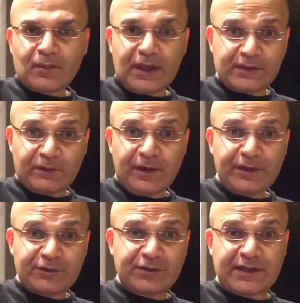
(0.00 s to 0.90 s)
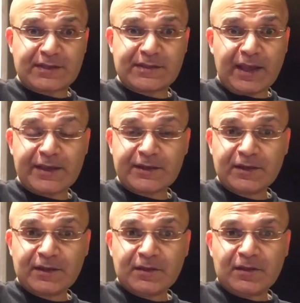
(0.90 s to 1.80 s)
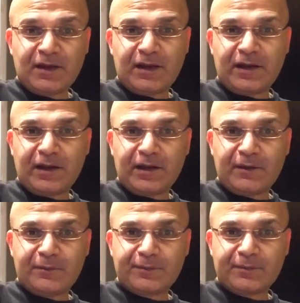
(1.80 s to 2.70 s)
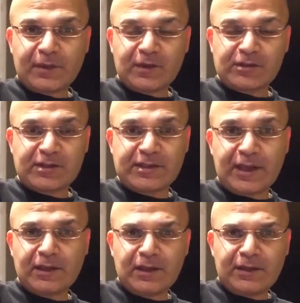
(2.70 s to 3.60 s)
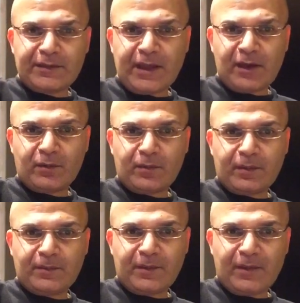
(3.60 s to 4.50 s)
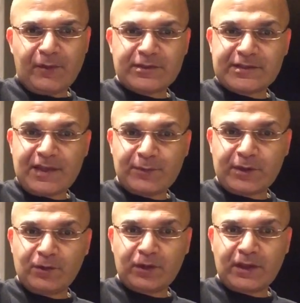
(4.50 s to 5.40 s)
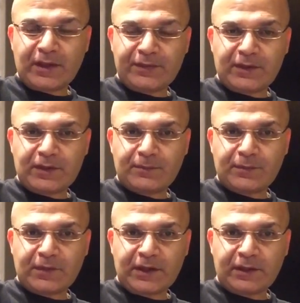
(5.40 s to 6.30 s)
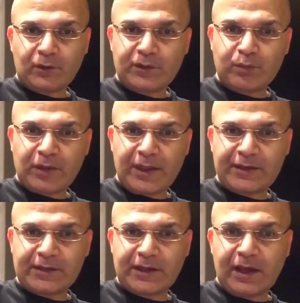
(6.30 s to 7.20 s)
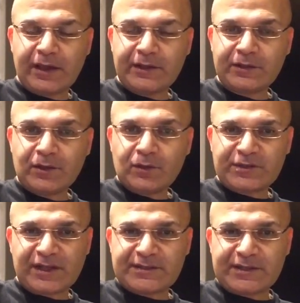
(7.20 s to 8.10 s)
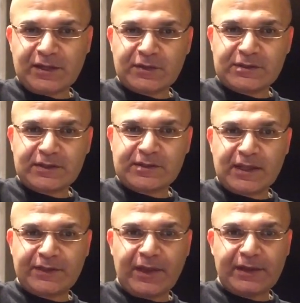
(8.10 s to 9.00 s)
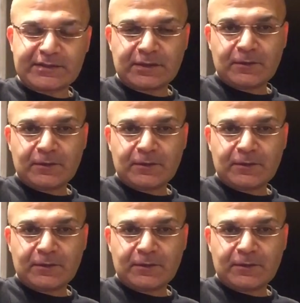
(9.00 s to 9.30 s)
It's a very interesting sight, needless to say. Now, I was just happening looking at the kind of Lonely Planet guide, which kind of said that it's